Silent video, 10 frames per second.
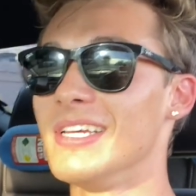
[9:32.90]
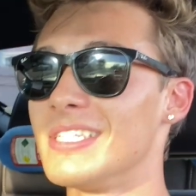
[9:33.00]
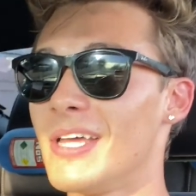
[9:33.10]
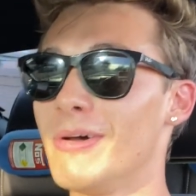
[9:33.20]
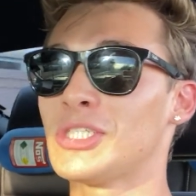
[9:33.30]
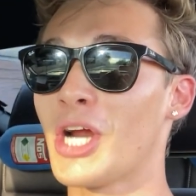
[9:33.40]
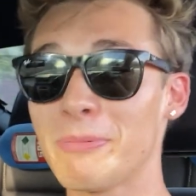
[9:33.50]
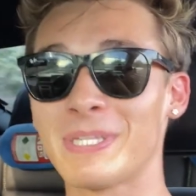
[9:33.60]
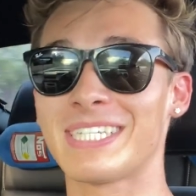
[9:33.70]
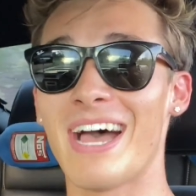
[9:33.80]
So it
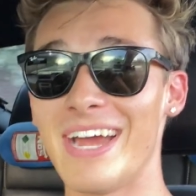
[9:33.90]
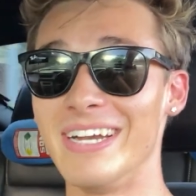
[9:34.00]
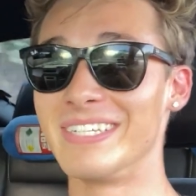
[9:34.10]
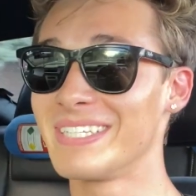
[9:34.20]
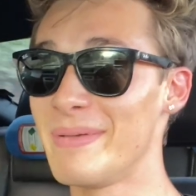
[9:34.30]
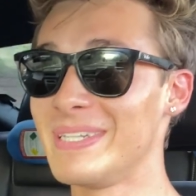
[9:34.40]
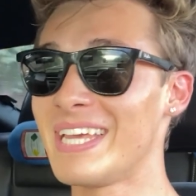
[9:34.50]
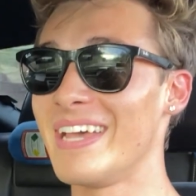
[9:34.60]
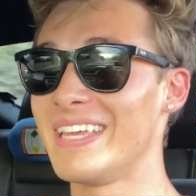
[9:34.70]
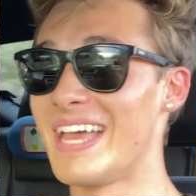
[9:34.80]
chirped the tires, let me
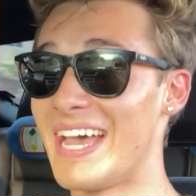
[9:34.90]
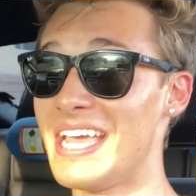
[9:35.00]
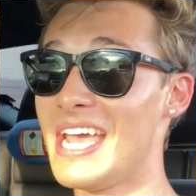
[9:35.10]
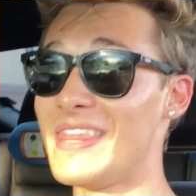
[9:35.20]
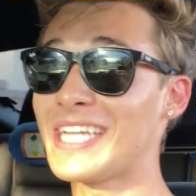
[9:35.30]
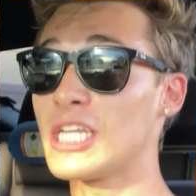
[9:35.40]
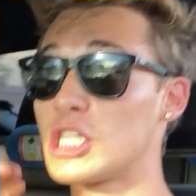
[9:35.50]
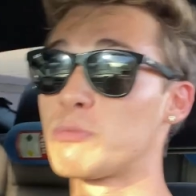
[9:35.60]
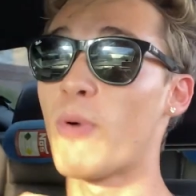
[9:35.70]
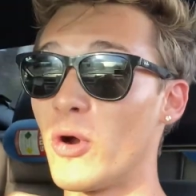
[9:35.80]
tell you that. And that's on
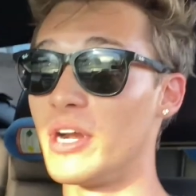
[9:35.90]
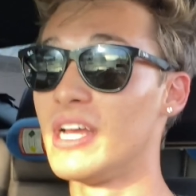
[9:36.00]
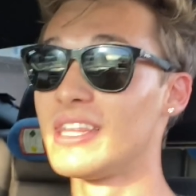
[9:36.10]
Sport.